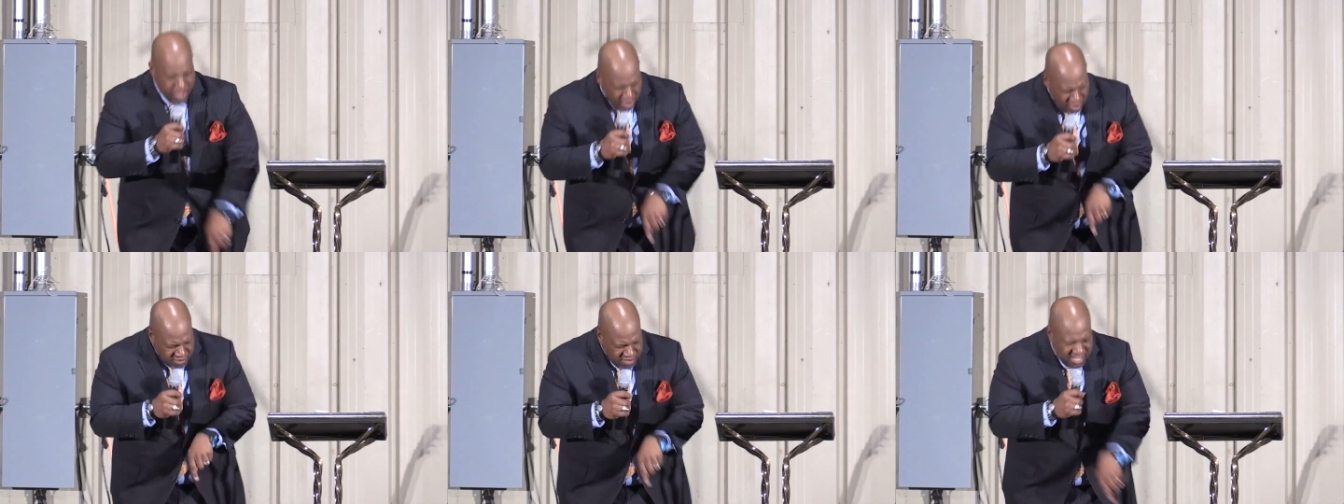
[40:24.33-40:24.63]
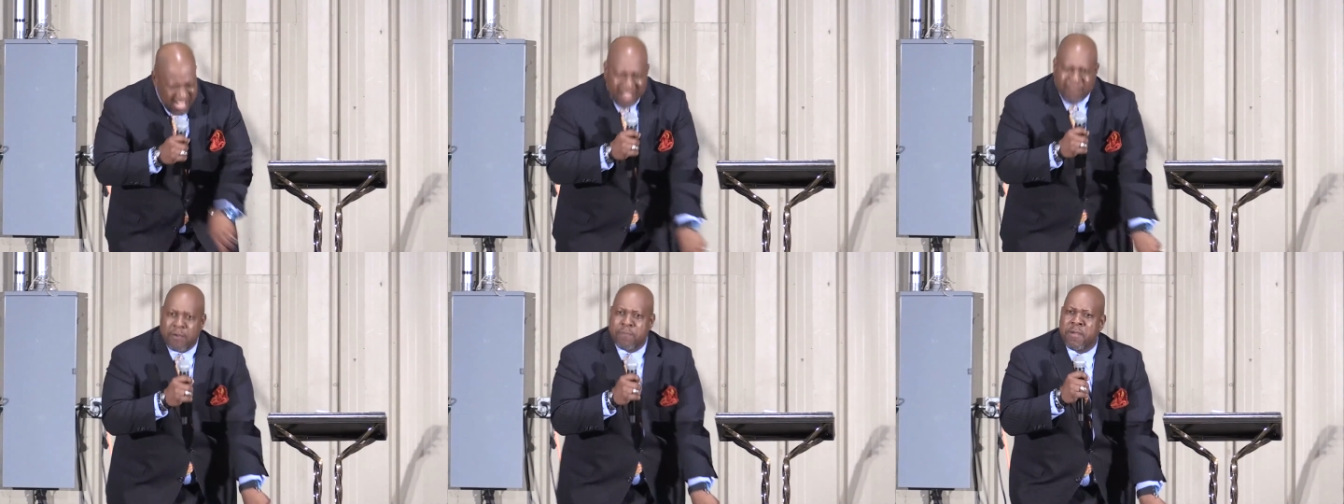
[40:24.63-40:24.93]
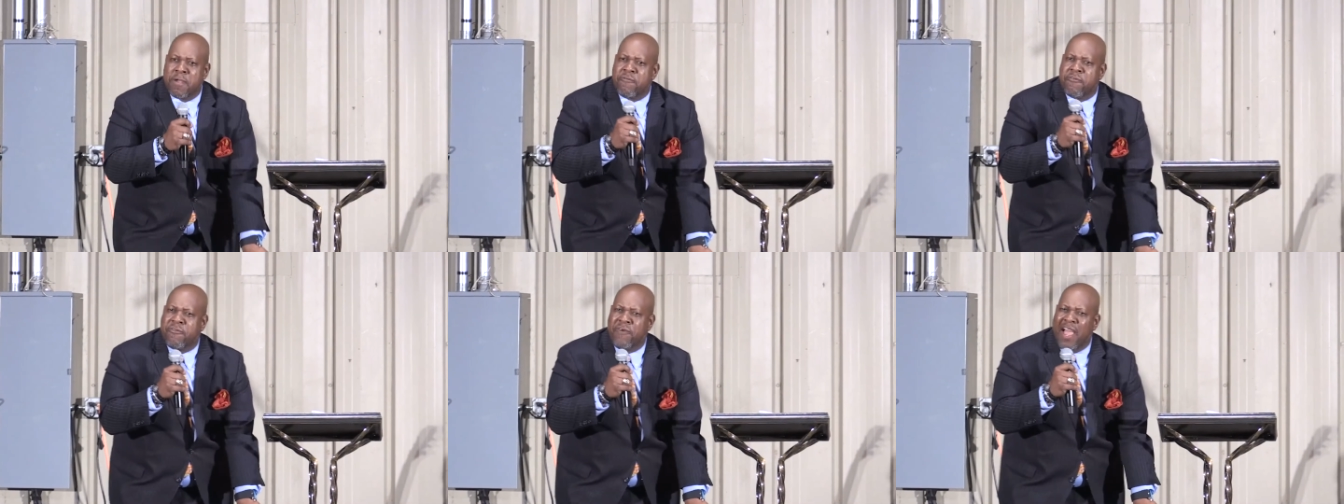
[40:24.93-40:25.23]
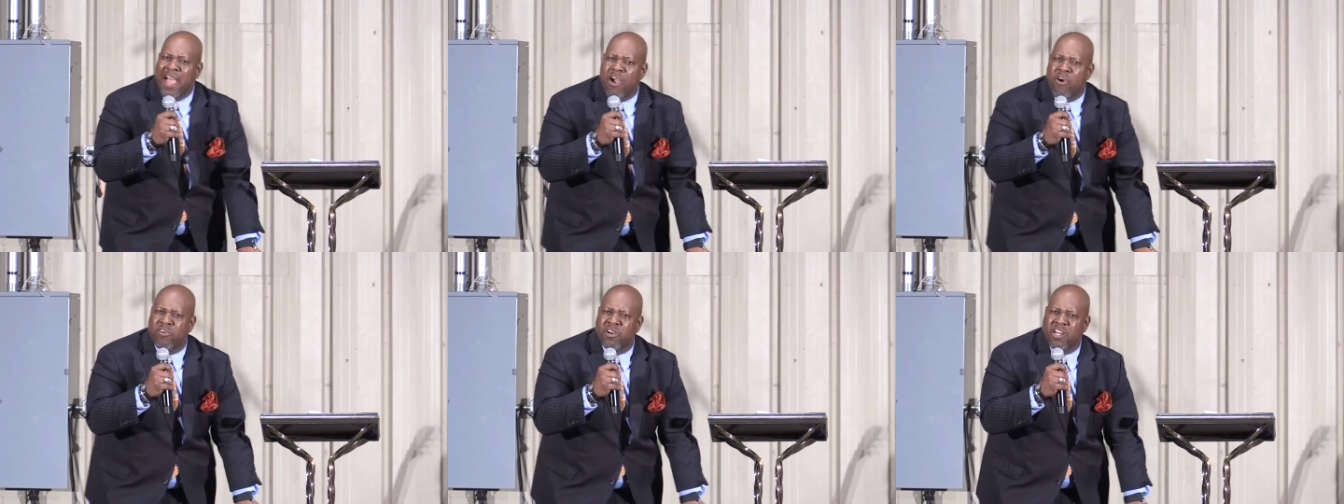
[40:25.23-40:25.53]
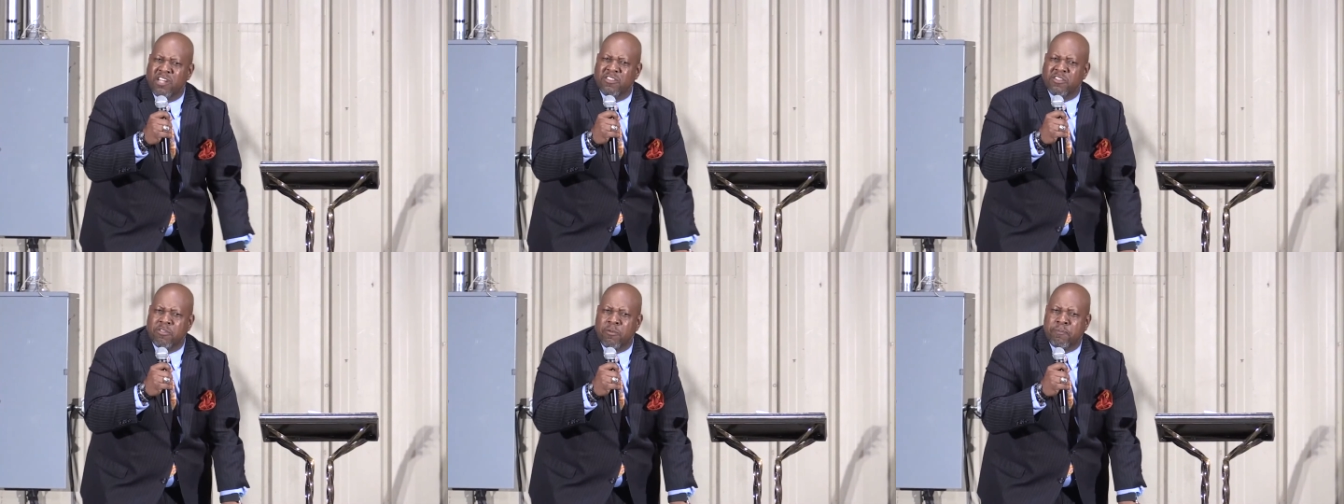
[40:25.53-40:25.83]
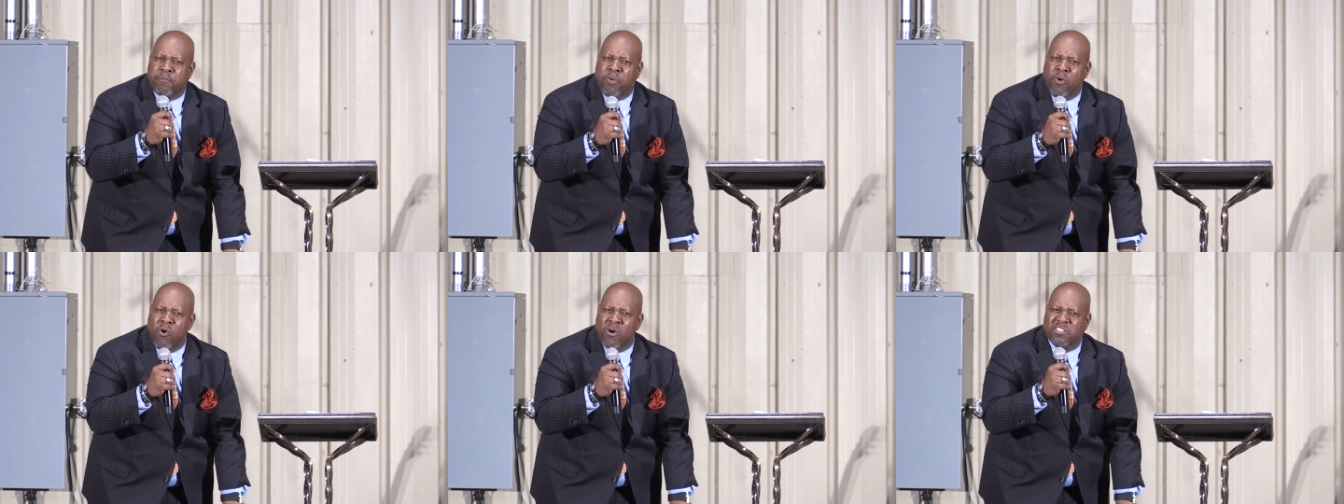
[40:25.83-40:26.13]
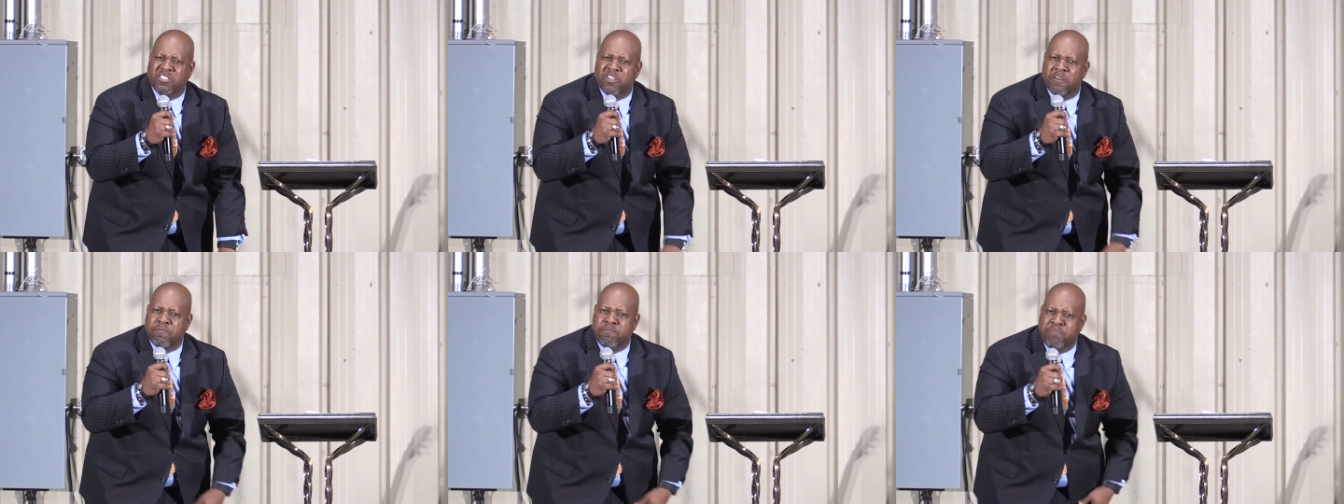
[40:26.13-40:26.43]
You'll never be found under the
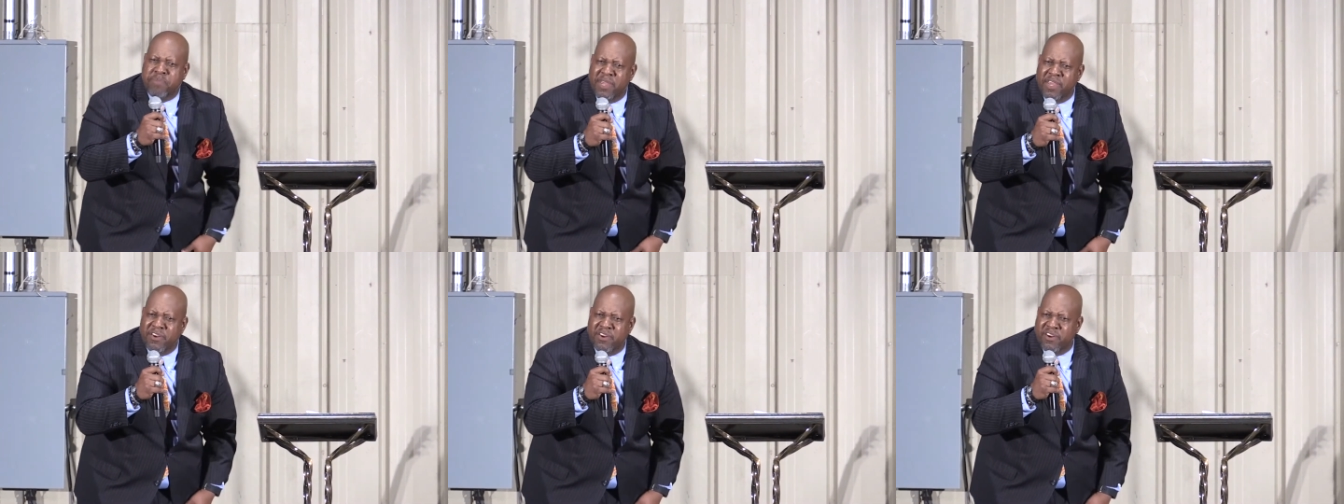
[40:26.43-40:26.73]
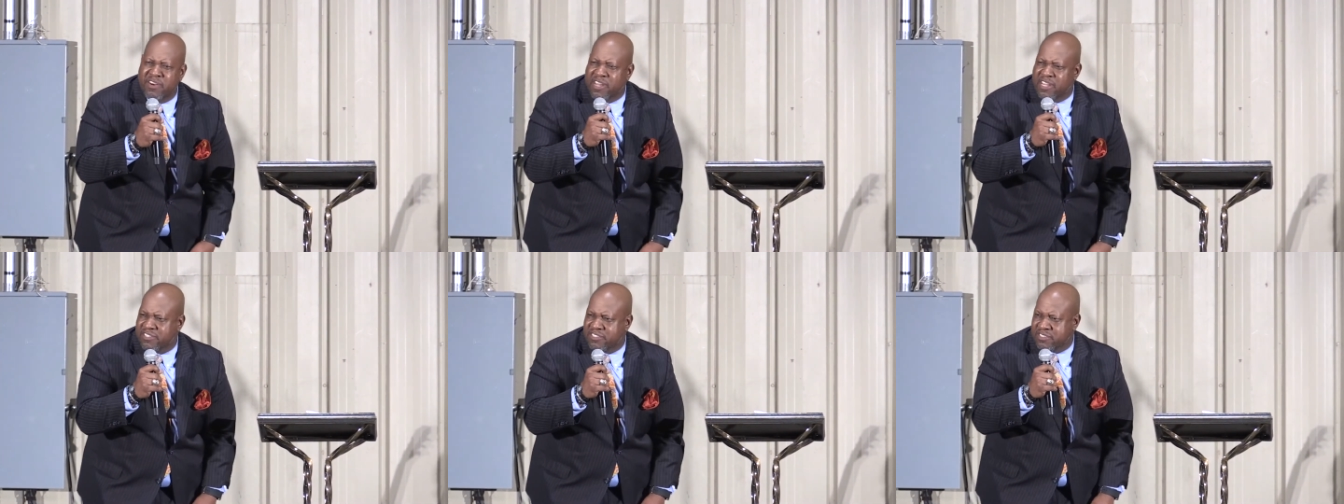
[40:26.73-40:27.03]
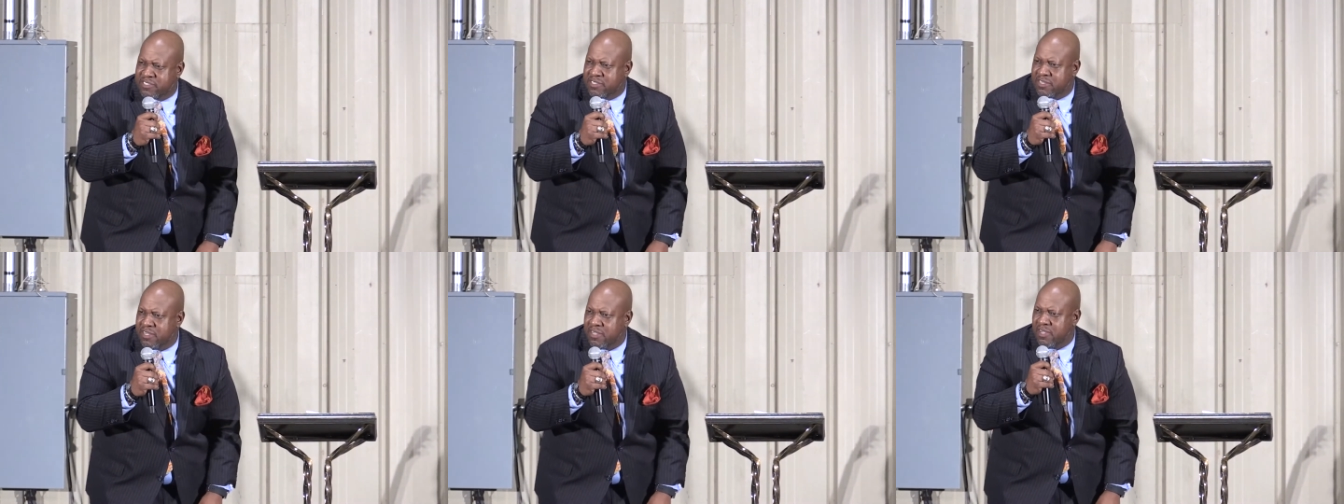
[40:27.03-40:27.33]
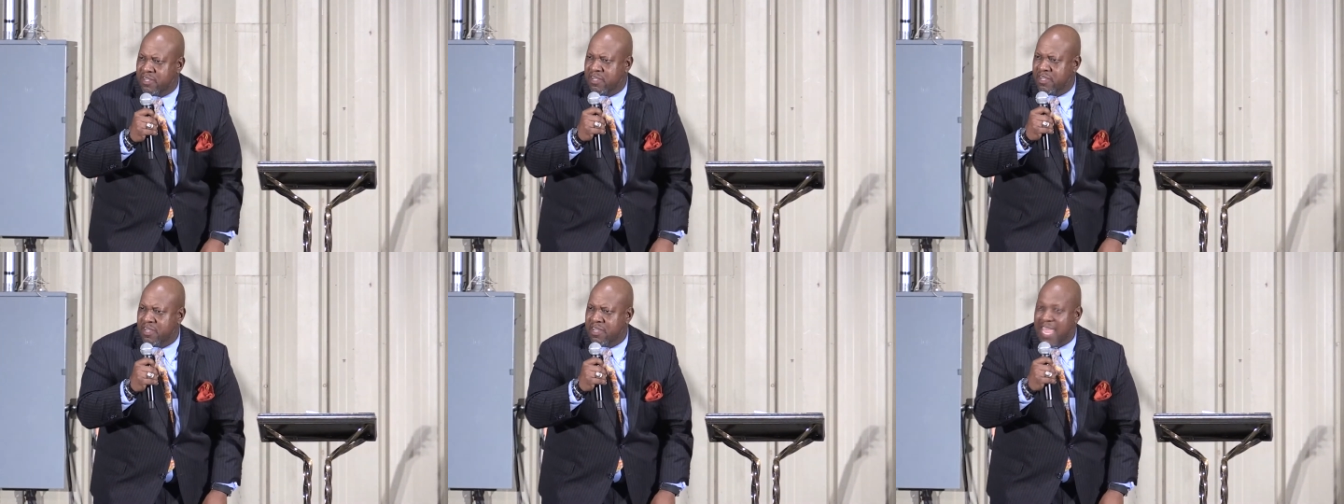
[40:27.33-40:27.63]
porch of bitterness